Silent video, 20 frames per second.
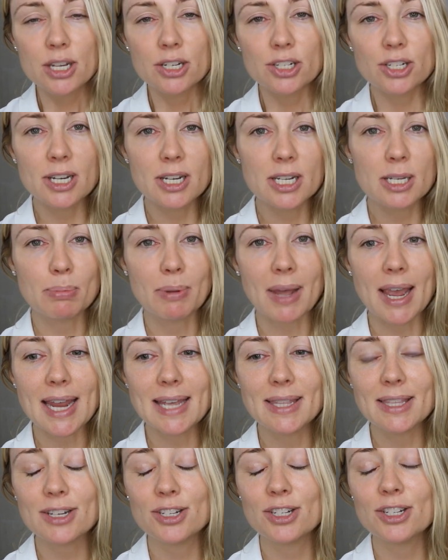She
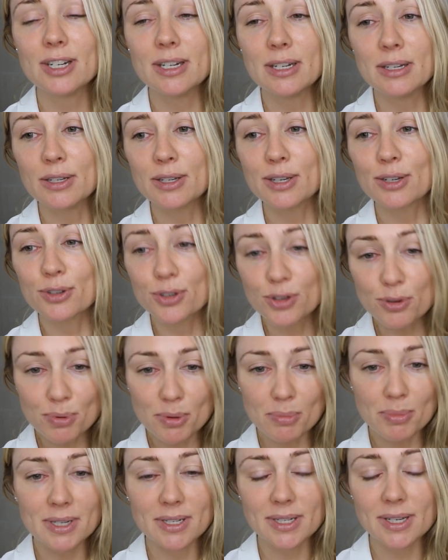explained that she's
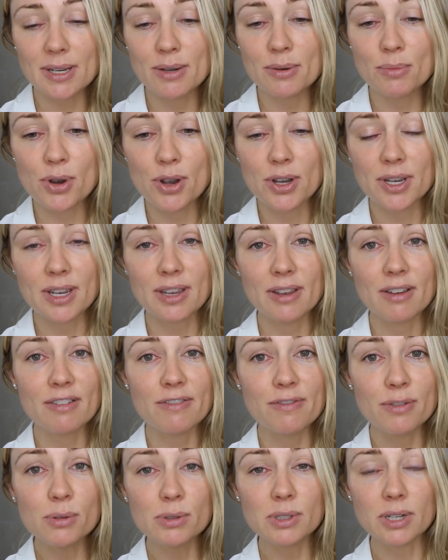super busy working
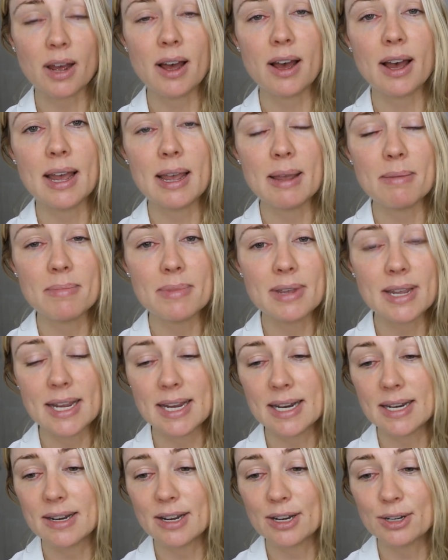full-time
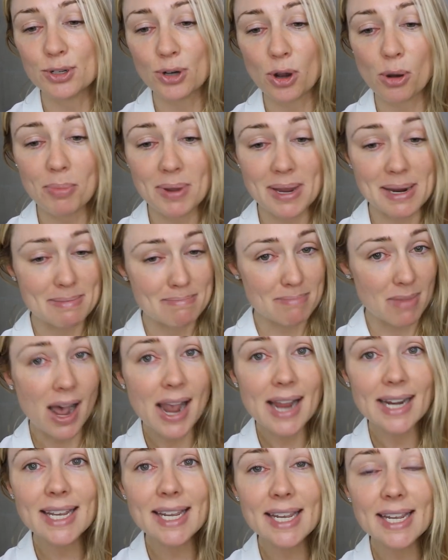in a job in
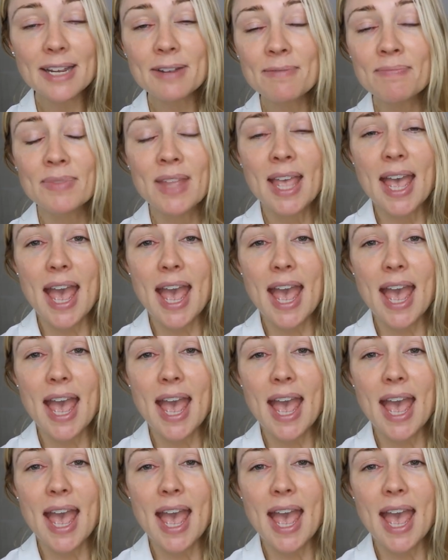mining